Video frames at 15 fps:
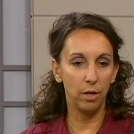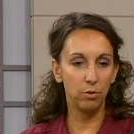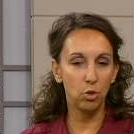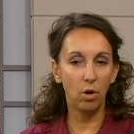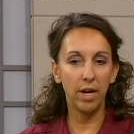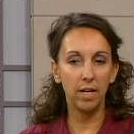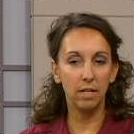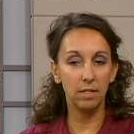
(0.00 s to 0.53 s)

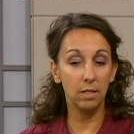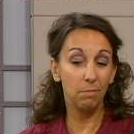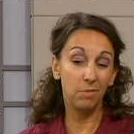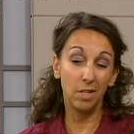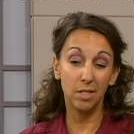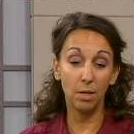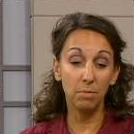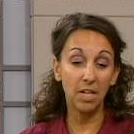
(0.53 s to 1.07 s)
trying, and
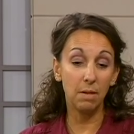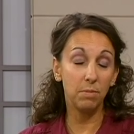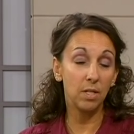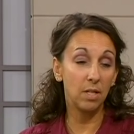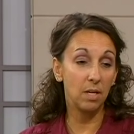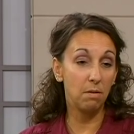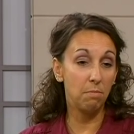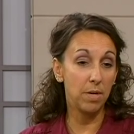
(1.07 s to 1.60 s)
sometimes
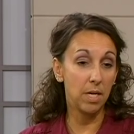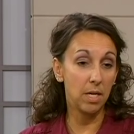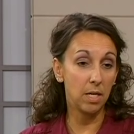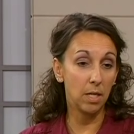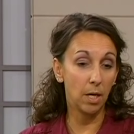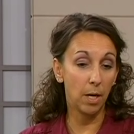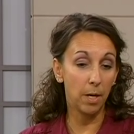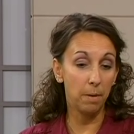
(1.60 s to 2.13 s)
it can be